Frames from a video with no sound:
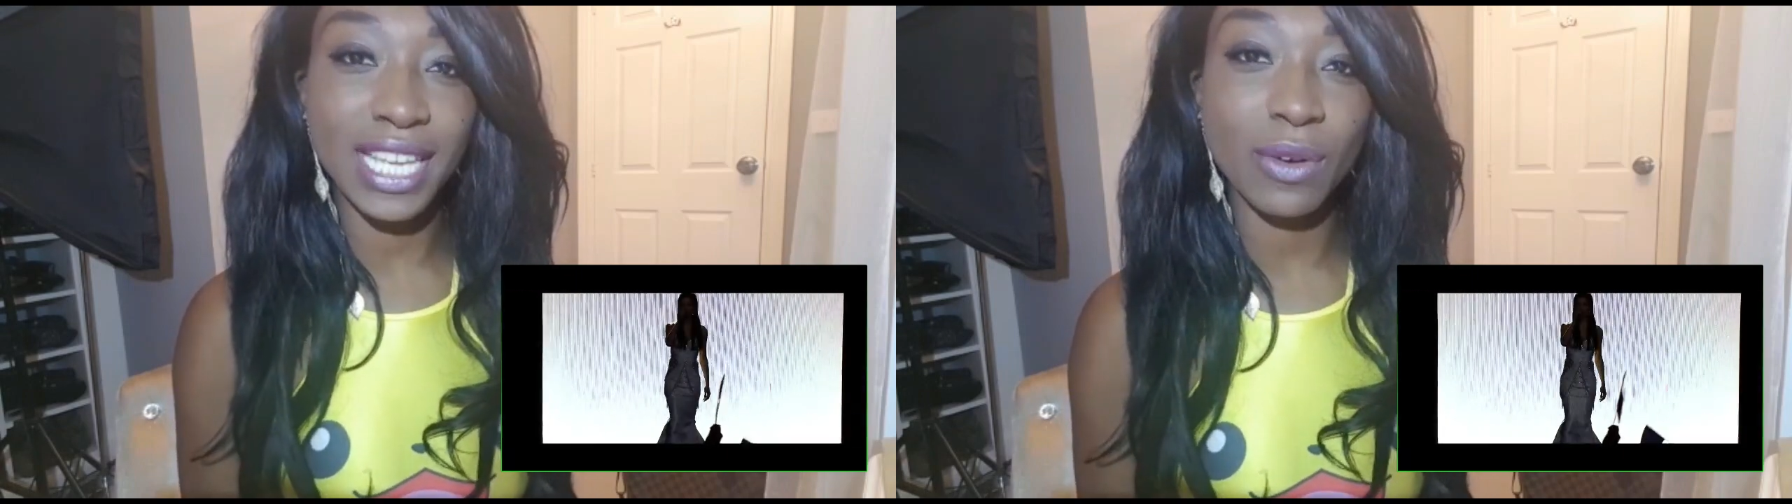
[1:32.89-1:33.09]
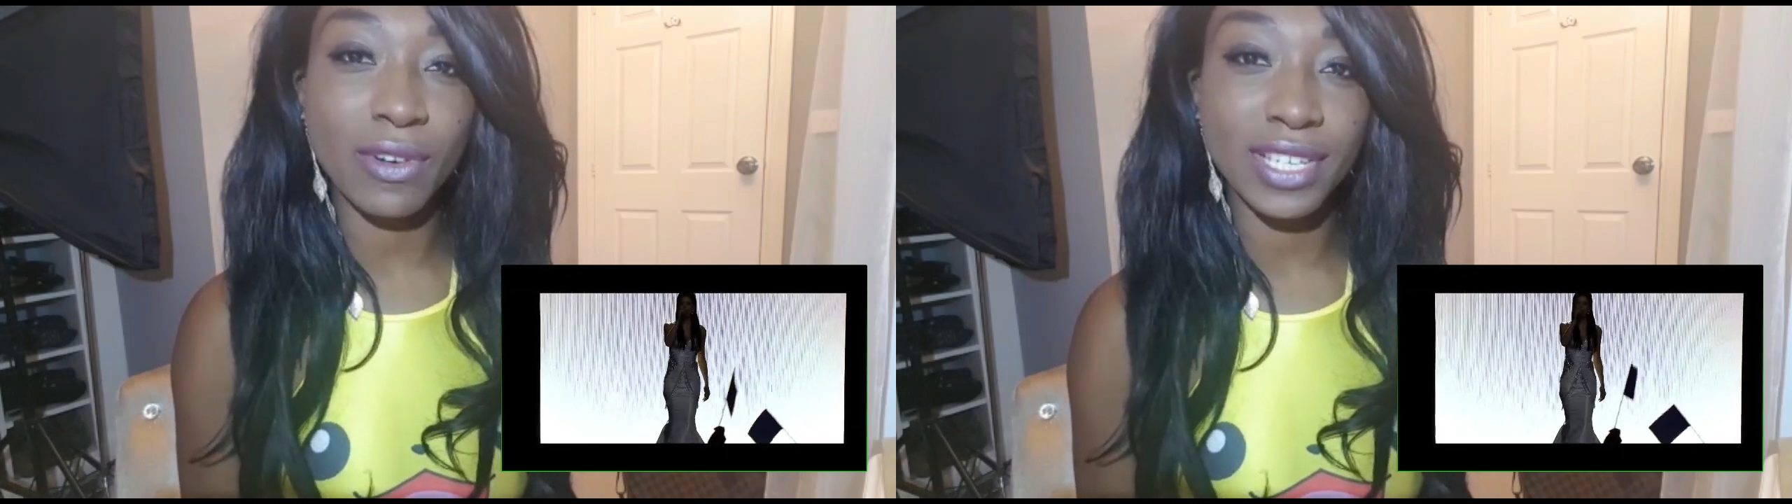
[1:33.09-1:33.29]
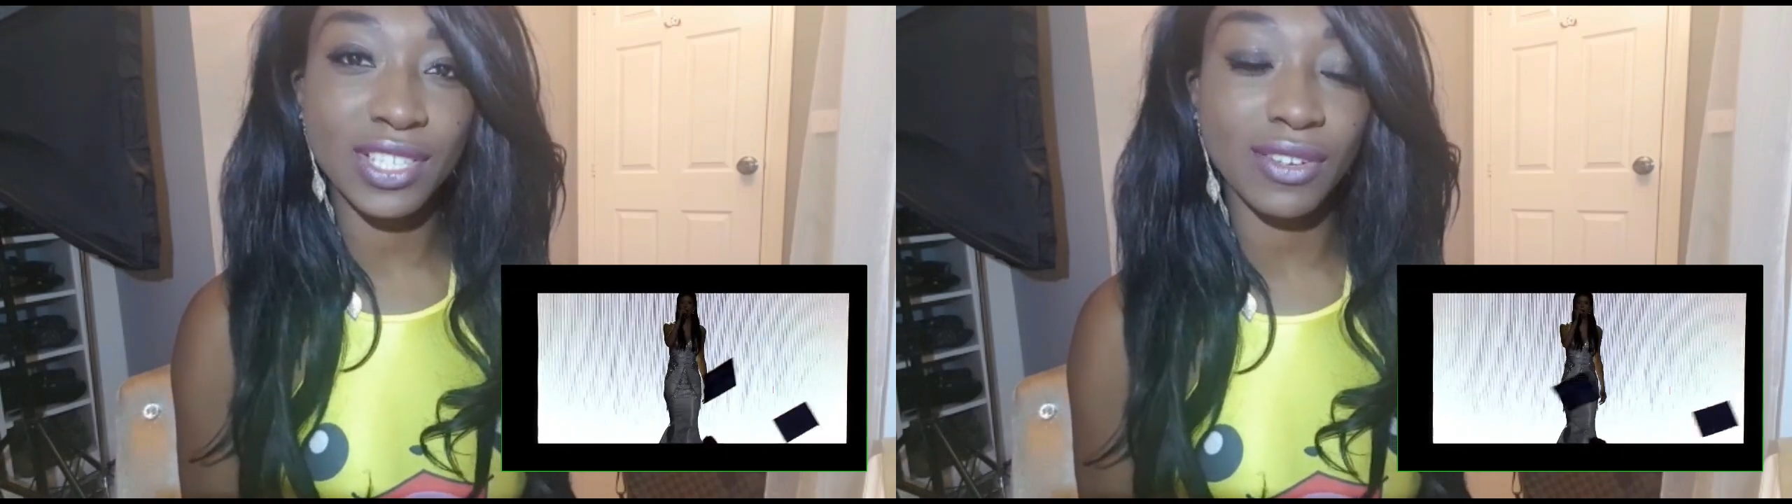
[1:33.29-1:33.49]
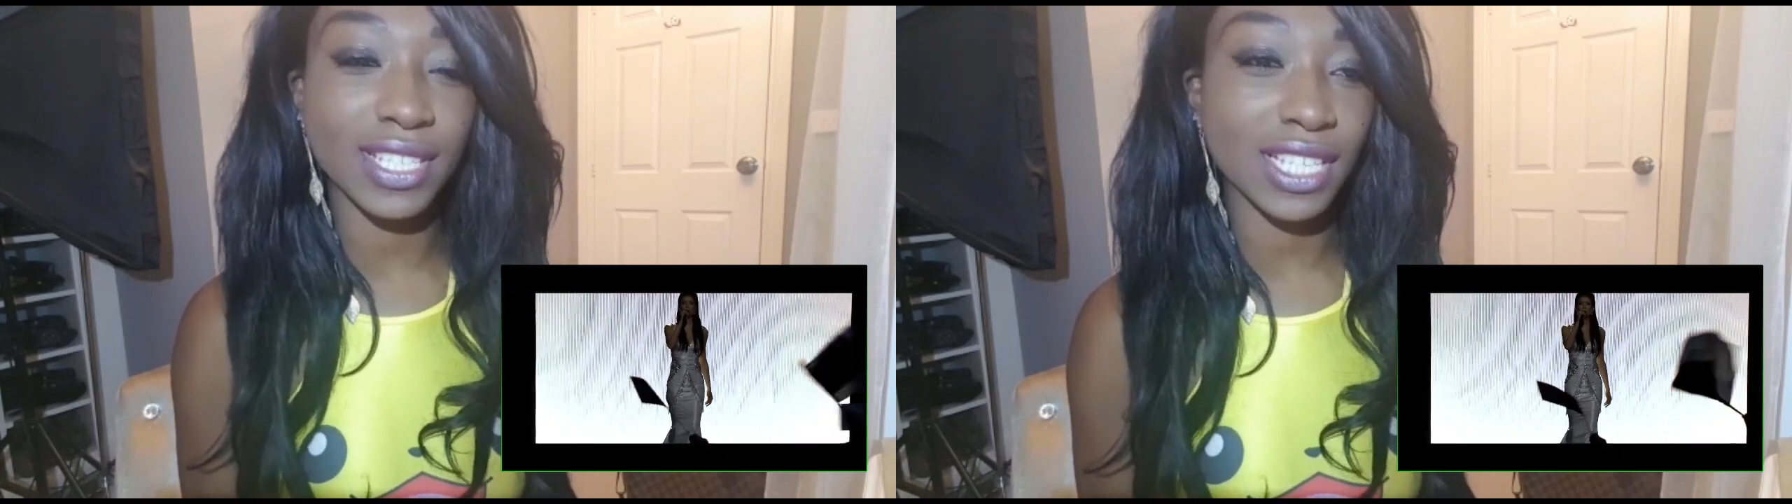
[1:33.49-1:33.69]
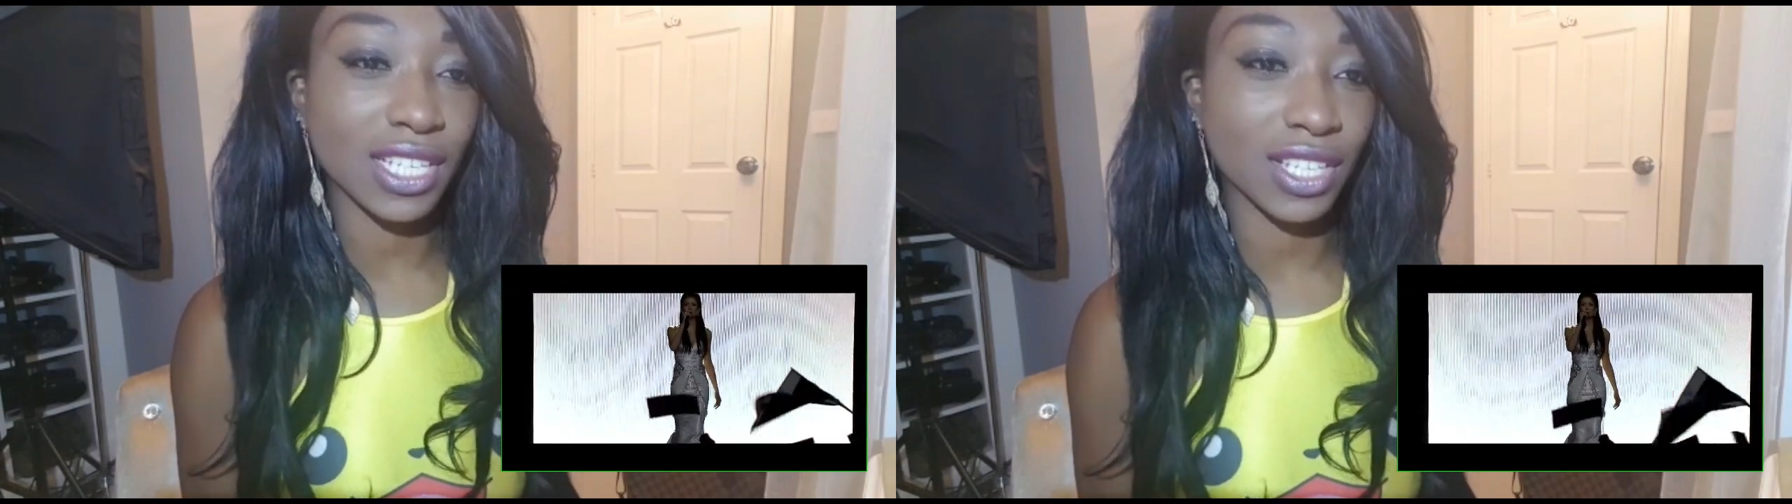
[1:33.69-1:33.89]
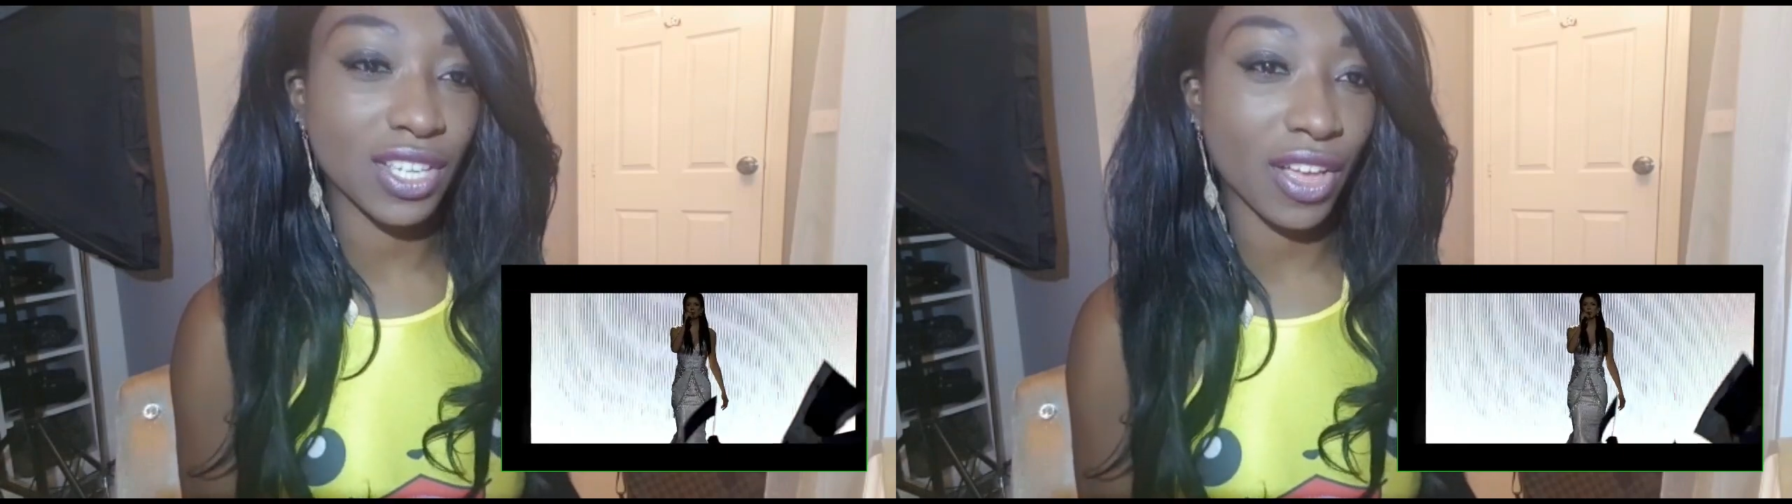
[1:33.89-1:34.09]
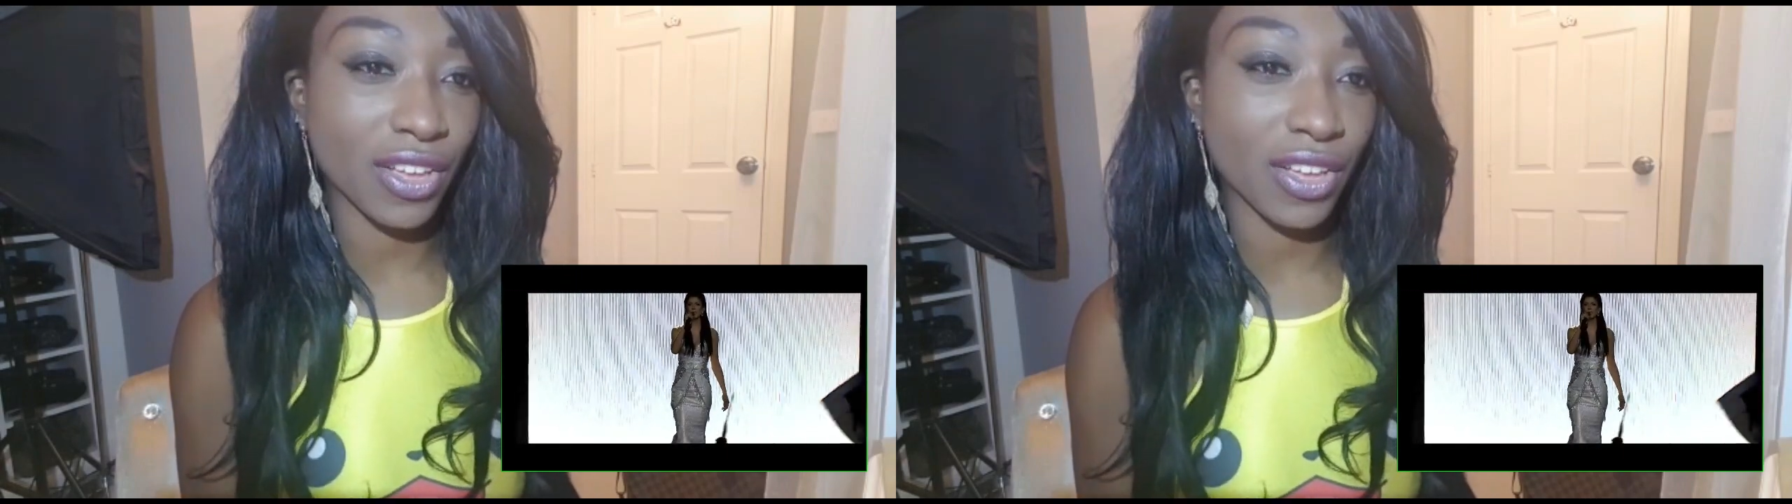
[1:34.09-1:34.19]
tell where a song is going to go.